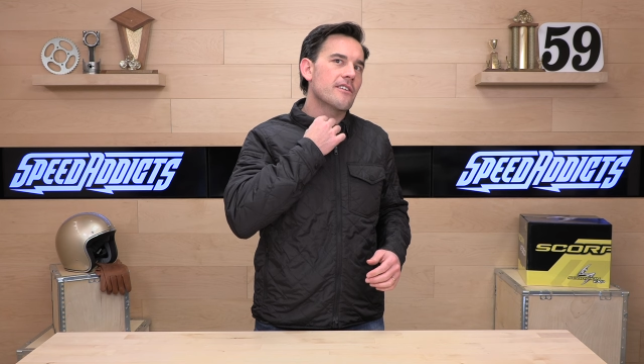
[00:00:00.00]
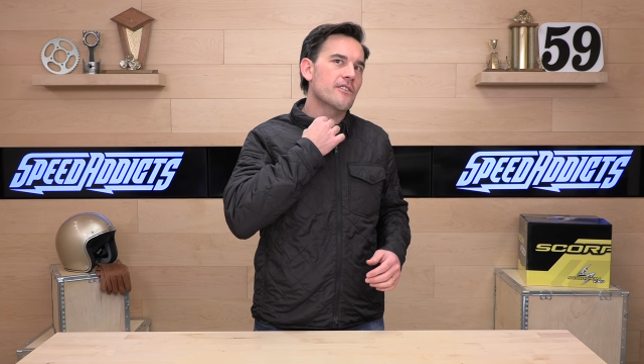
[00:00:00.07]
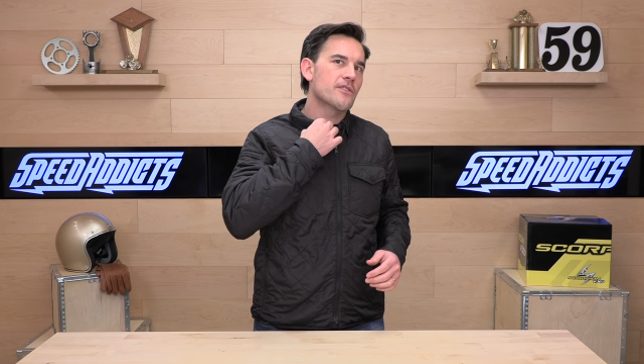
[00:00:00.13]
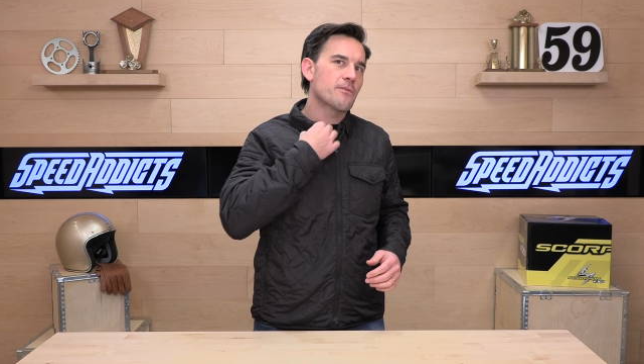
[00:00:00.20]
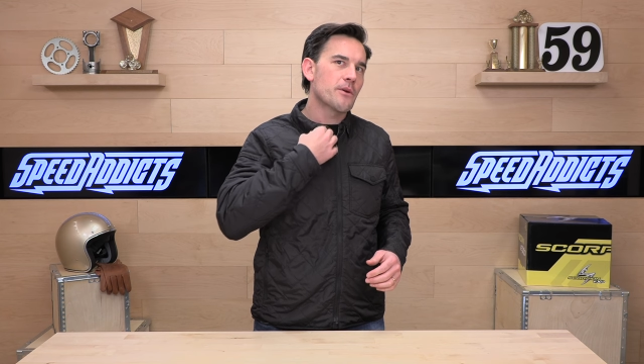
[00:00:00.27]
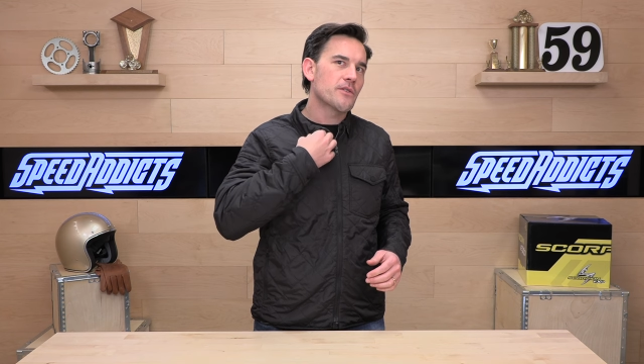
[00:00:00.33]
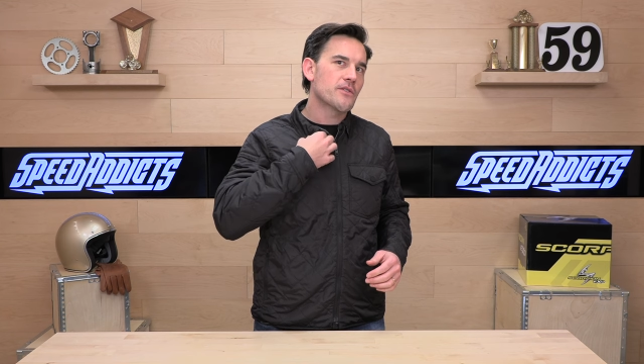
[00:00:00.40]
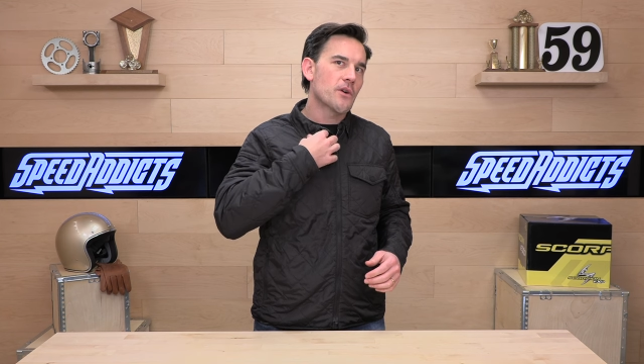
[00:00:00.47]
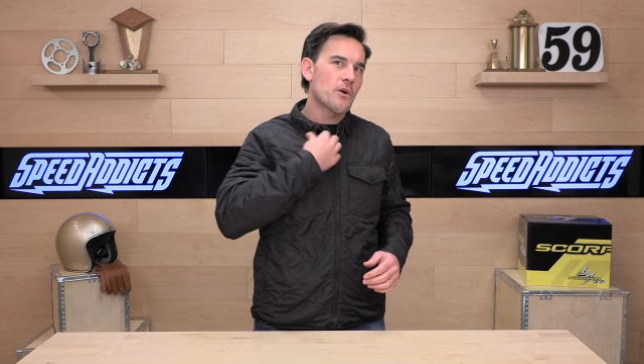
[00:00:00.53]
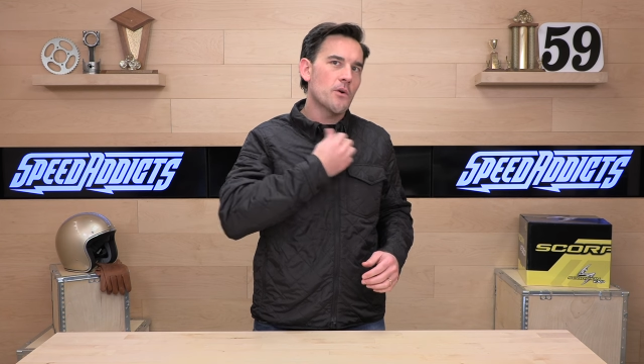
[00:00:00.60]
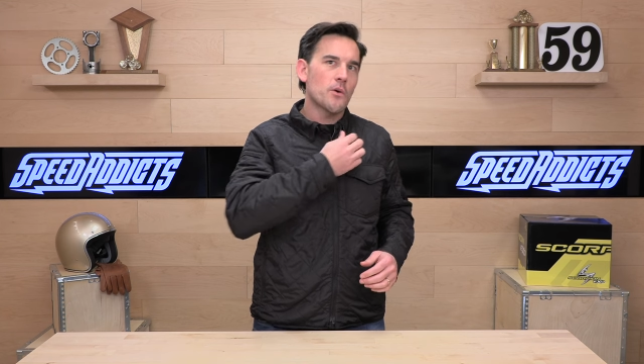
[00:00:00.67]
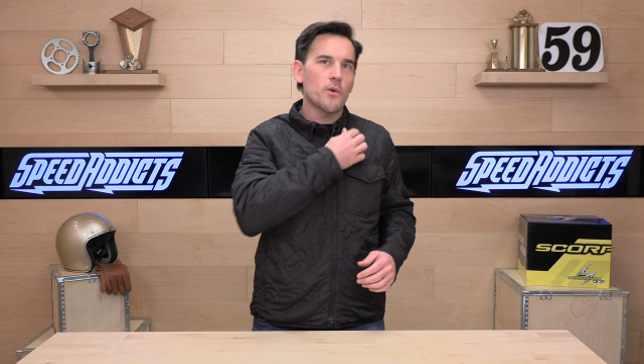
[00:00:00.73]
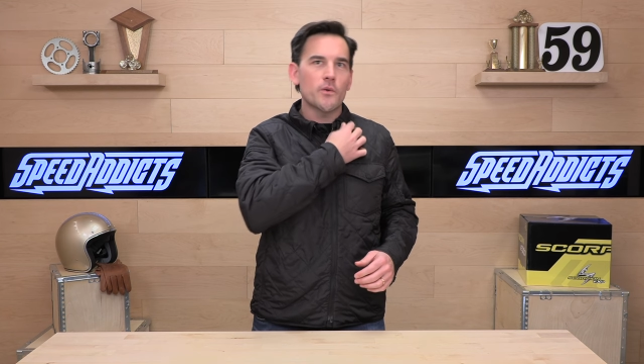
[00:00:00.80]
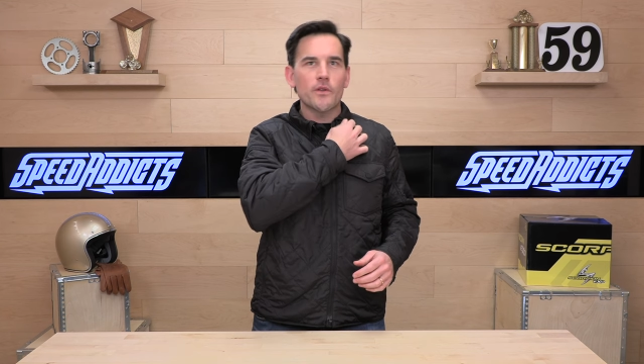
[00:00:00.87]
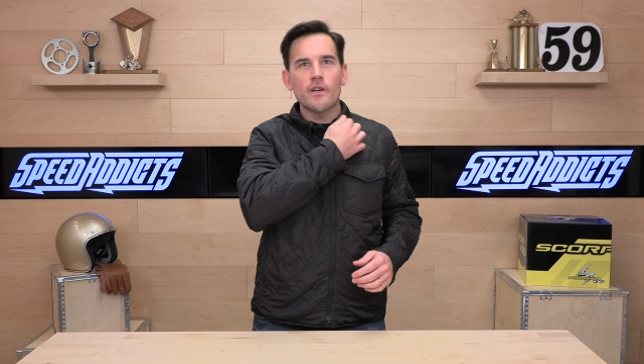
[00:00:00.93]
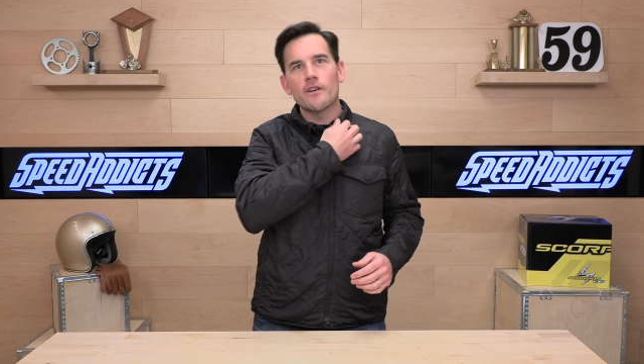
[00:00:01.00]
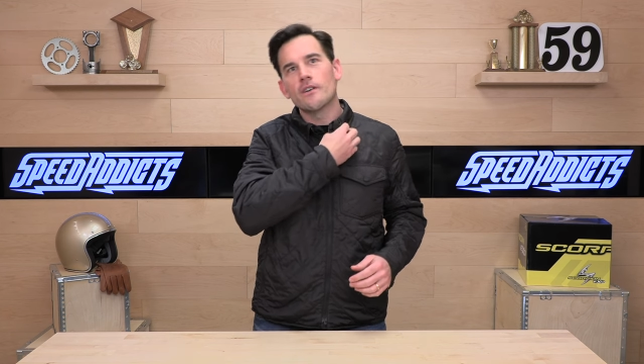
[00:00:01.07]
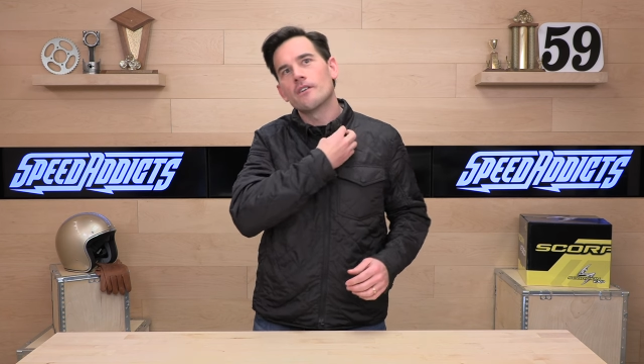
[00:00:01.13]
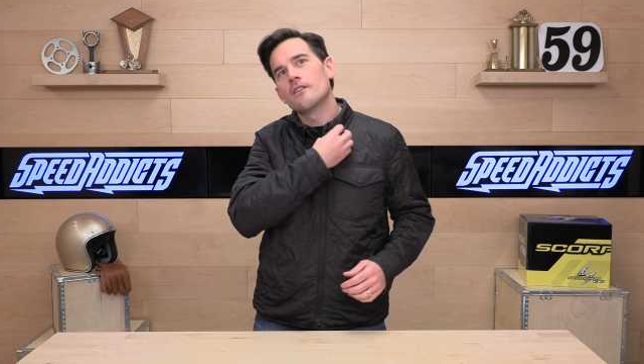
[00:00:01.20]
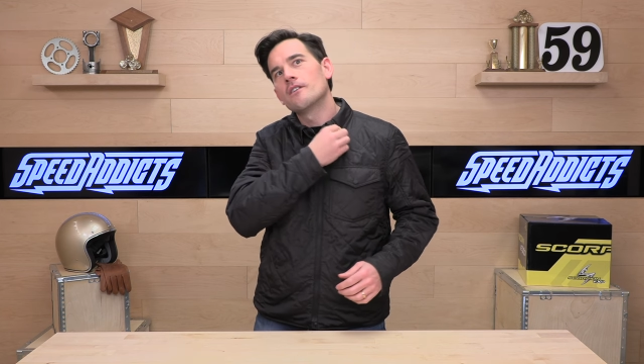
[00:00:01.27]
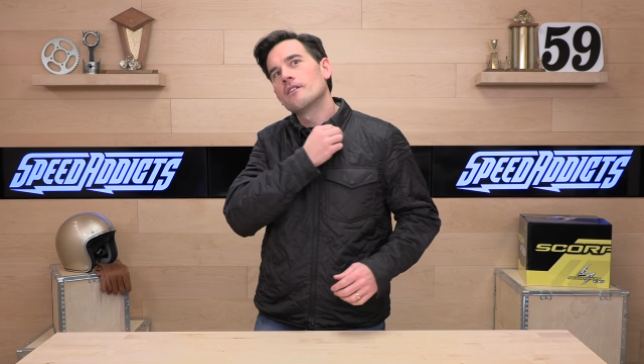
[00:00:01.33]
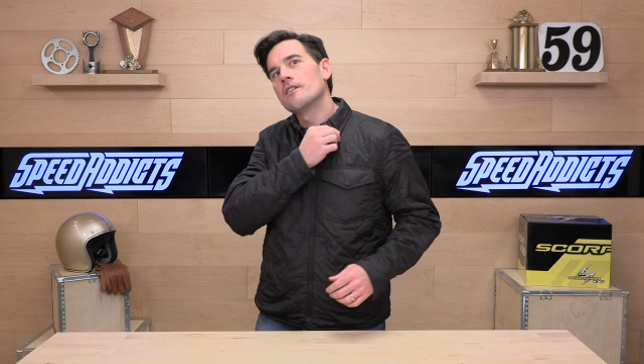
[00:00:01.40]
are supposed to hold
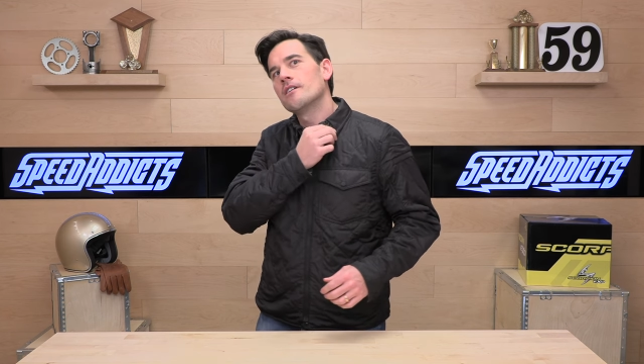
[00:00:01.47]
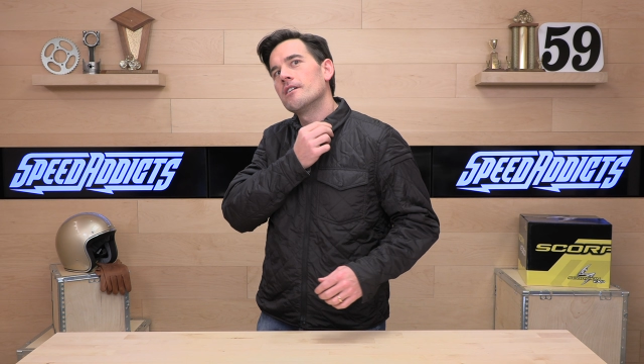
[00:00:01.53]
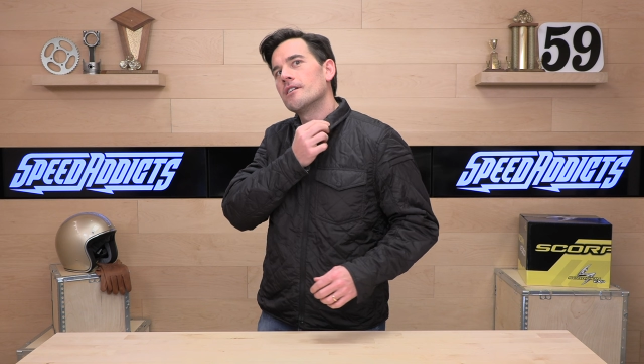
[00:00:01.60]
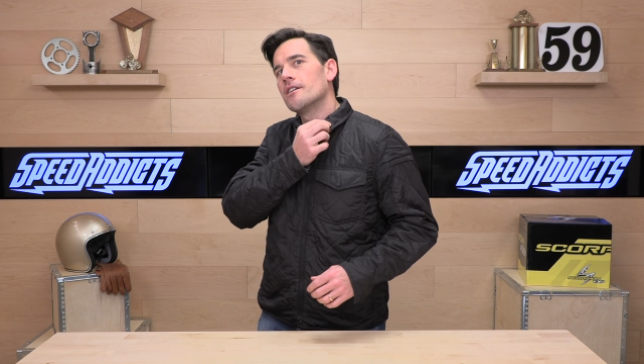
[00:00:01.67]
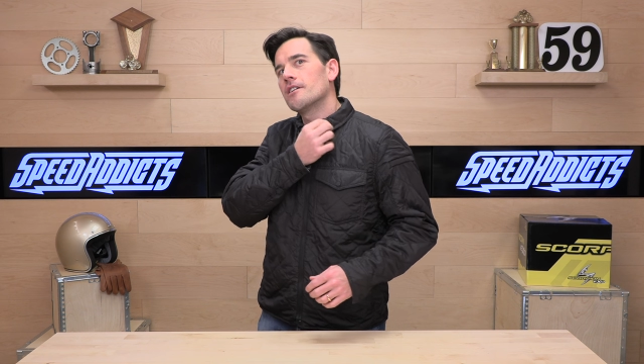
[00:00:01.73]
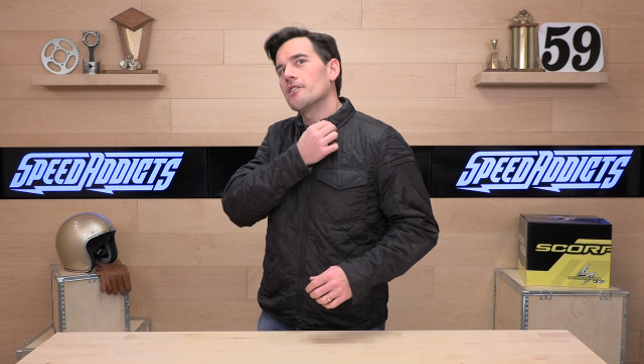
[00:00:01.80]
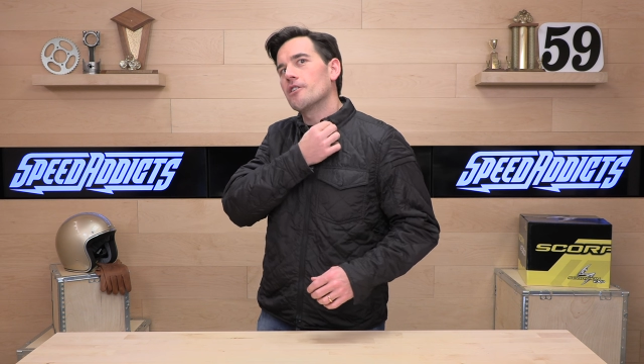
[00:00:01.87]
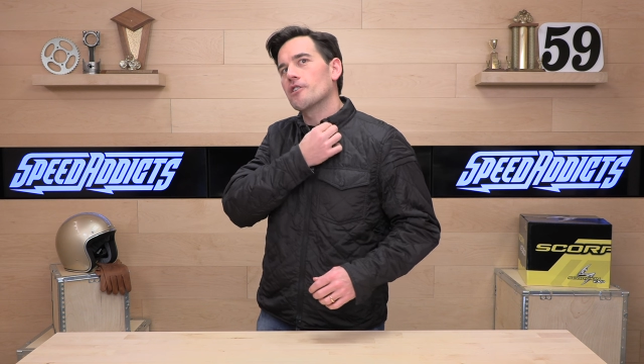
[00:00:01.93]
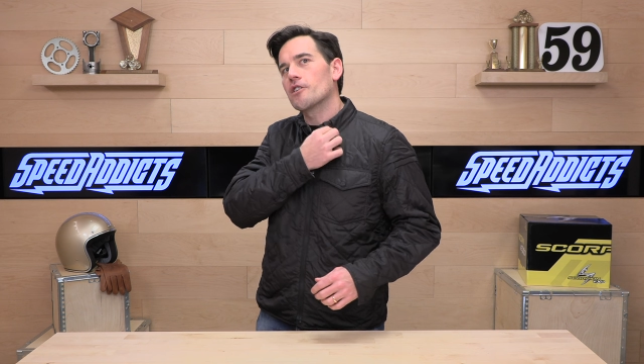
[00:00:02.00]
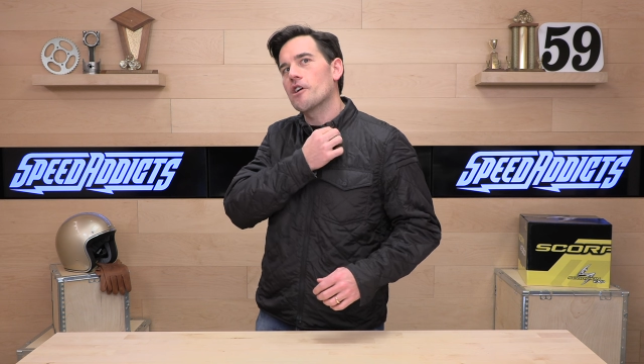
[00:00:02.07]
your